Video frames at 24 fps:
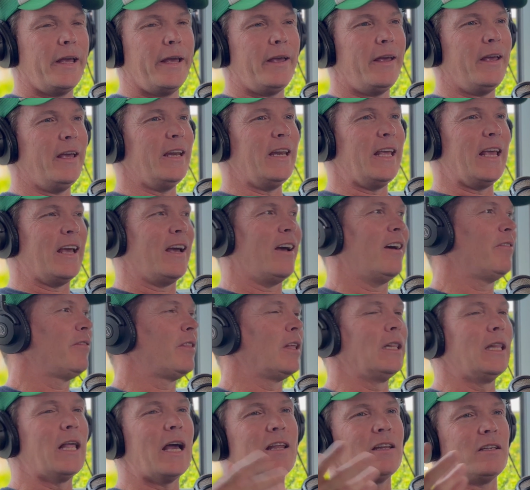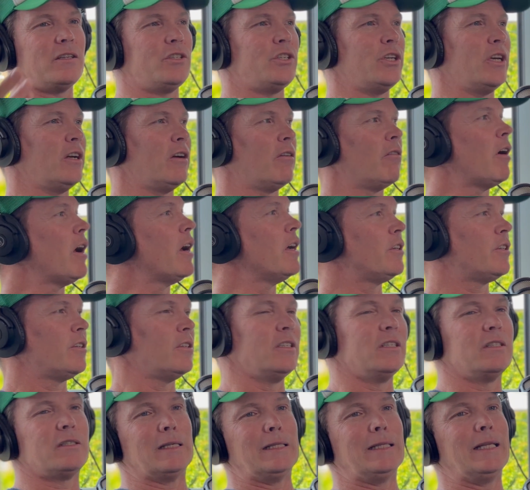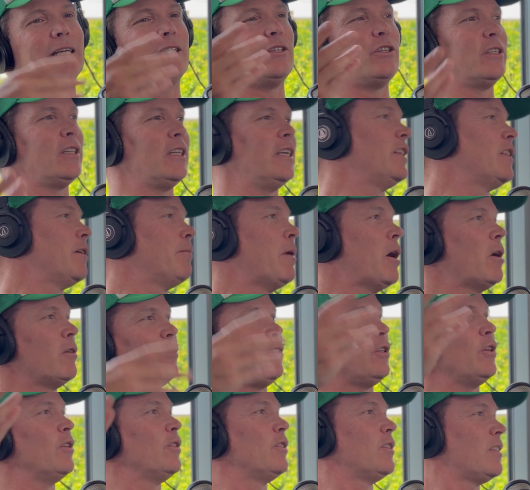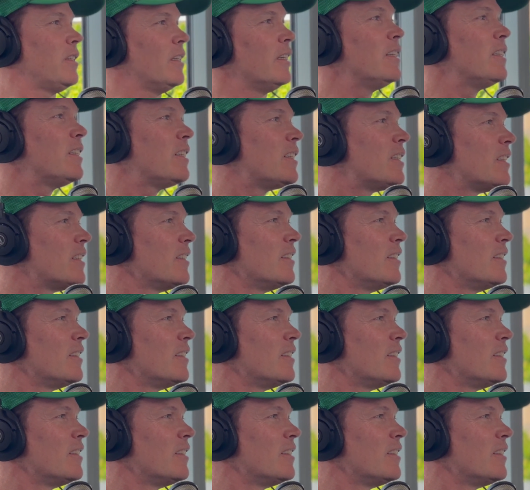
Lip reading: Anyhow, the latest generation is allegedly the most useless,